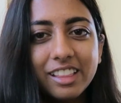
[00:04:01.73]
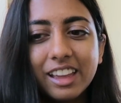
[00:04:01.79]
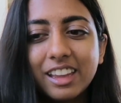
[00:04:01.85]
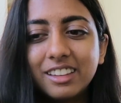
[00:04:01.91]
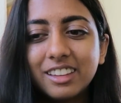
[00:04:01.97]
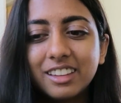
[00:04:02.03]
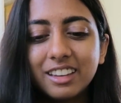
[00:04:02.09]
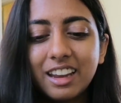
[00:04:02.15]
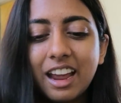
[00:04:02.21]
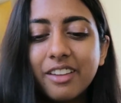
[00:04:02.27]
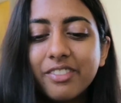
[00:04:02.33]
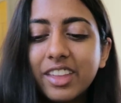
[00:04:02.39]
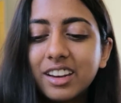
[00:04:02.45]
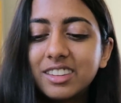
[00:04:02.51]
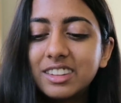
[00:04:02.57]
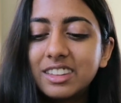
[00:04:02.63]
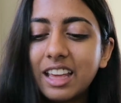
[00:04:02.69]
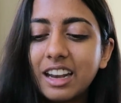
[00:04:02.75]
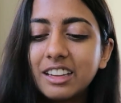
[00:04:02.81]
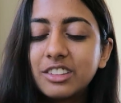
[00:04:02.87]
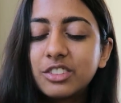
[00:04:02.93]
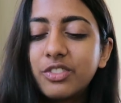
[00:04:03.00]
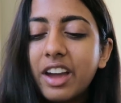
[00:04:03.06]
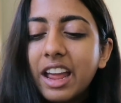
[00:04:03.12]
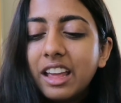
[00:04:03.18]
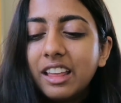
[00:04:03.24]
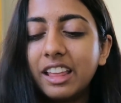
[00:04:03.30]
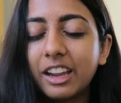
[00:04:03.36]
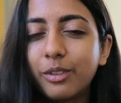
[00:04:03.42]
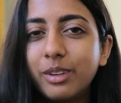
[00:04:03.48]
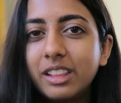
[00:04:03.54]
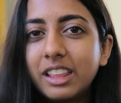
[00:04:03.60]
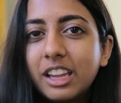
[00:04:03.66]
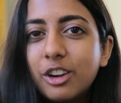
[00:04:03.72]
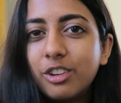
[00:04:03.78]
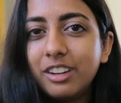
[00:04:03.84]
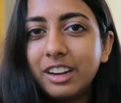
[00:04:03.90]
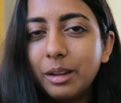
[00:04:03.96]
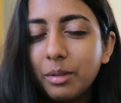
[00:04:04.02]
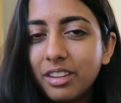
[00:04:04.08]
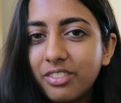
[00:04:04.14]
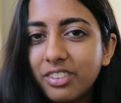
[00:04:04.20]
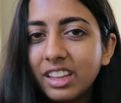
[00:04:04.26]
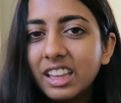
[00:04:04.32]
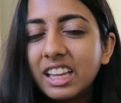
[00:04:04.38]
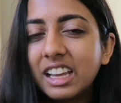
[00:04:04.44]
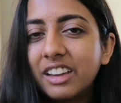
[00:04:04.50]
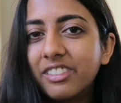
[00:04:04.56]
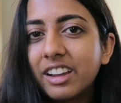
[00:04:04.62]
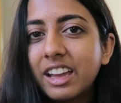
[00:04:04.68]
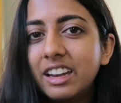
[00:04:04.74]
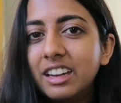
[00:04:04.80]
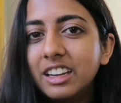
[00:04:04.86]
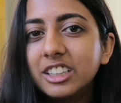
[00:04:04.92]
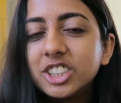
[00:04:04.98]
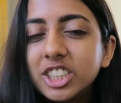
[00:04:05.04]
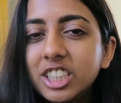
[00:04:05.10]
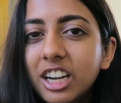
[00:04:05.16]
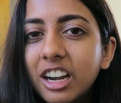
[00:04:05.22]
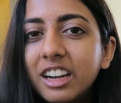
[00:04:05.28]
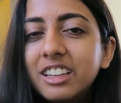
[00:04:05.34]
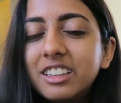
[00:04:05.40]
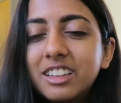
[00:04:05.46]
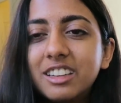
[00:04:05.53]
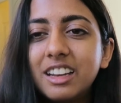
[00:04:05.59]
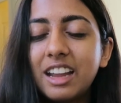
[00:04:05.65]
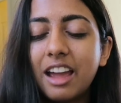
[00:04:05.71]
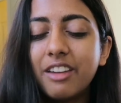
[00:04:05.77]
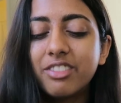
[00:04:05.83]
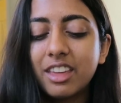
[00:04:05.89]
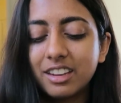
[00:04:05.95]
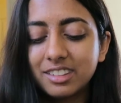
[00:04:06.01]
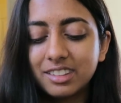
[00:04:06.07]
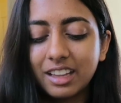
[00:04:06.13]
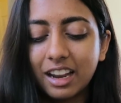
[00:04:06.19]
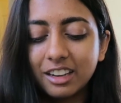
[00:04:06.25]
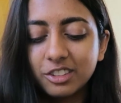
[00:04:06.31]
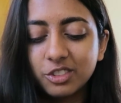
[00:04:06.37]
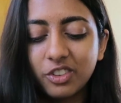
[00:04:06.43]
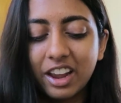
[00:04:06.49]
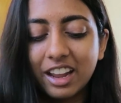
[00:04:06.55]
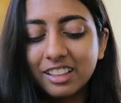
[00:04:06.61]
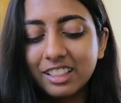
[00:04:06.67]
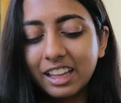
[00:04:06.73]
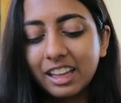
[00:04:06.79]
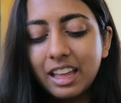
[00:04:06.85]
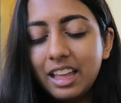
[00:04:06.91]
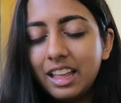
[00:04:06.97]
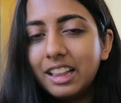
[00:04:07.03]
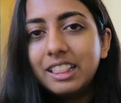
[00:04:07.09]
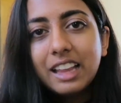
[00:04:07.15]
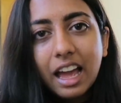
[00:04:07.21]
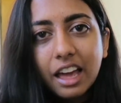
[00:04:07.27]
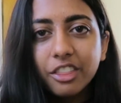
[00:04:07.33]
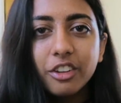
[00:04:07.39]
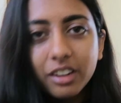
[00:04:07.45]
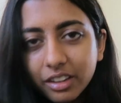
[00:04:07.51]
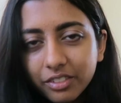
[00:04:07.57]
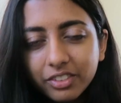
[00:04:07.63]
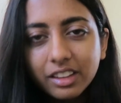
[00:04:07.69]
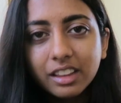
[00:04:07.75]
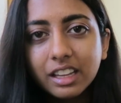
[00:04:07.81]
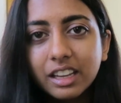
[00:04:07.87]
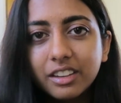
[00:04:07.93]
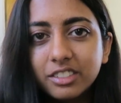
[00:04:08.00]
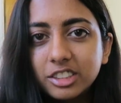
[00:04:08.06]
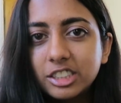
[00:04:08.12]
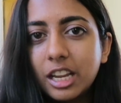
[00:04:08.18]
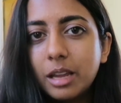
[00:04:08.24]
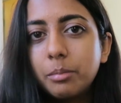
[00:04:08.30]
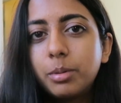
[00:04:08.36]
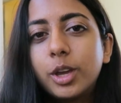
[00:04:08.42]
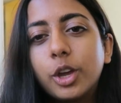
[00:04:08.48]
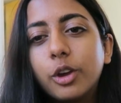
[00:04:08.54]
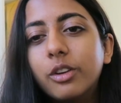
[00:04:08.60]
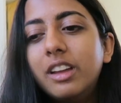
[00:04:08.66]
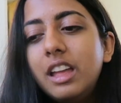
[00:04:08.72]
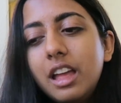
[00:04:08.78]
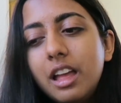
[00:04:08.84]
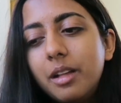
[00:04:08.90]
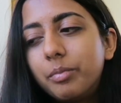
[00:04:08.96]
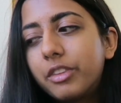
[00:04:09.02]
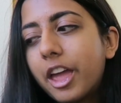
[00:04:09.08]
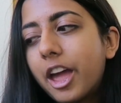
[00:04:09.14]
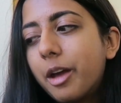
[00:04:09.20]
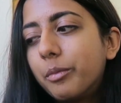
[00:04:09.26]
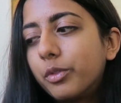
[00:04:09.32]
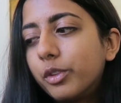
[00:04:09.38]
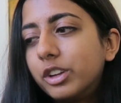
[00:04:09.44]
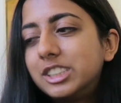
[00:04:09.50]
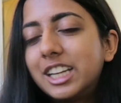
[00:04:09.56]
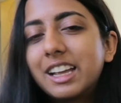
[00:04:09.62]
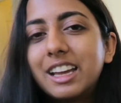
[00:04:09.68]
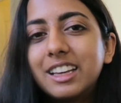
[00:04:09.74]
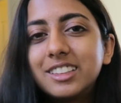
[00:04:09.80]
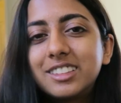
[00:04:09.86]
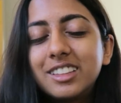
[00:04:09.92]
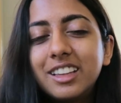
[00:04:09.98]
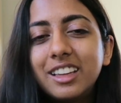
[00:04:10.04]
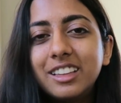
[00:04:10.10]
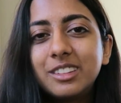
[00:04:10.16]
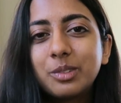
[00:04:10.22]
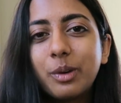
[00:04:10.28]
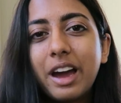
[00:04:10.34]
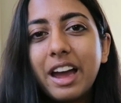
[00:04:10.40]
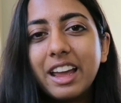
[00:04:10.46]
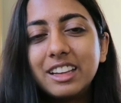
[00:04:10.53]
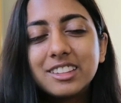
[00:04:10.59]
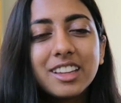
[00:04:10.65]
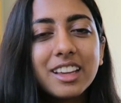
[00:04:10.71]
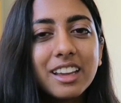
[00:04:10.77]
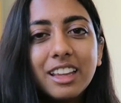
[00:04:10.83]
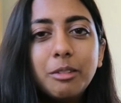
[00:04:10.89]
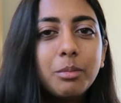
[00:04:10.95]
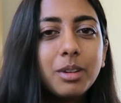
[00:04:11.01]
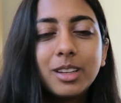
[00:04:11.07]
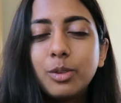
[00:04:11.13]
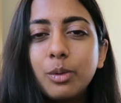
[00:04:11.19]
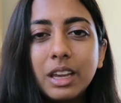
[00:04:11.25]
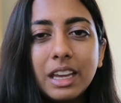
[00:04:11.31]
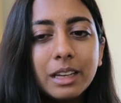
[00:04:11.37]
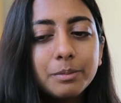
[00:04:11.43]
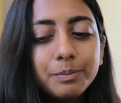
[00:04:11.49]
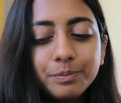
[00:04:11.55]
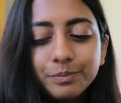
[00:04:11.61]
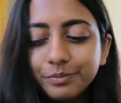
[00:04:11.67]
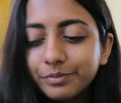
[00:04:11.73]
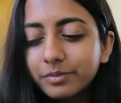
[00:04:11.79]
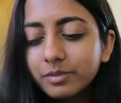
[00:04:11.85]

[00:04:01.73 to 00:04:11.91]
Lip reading: It didn't have that satisfying, really creamy feeling of a conditioner, and it didn't have that satisfying, lathery feeling of a shampoo, which I guess is why it's in between.